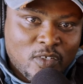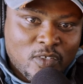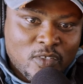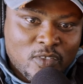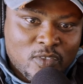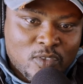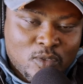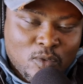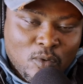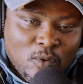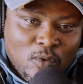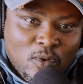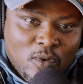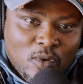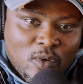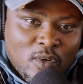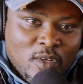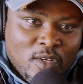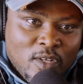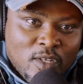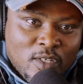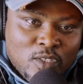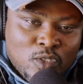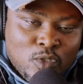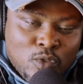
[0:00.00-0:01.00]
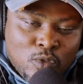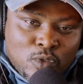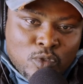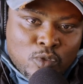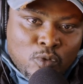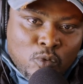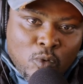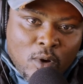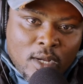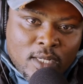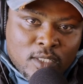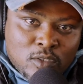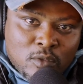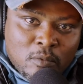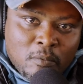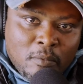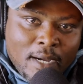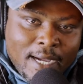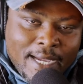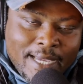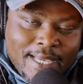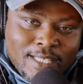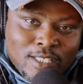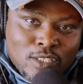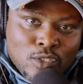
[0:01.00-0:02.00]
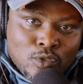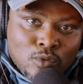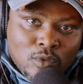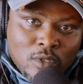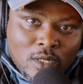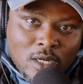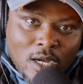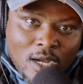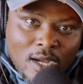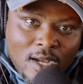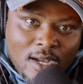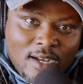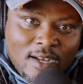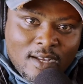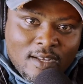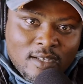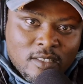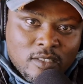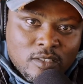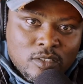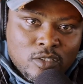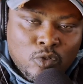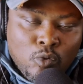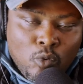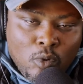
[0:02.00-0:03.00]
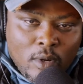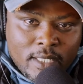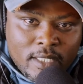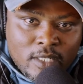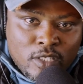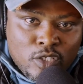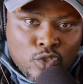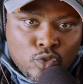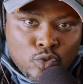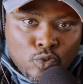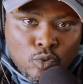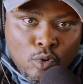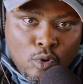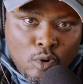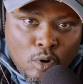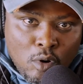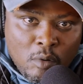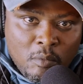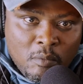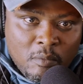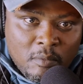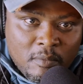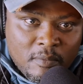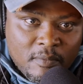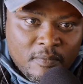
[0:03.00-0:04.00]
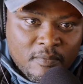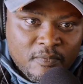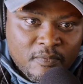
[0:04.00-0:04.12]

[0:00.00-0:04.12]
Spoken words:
So you want to buy a new car, you want a new home.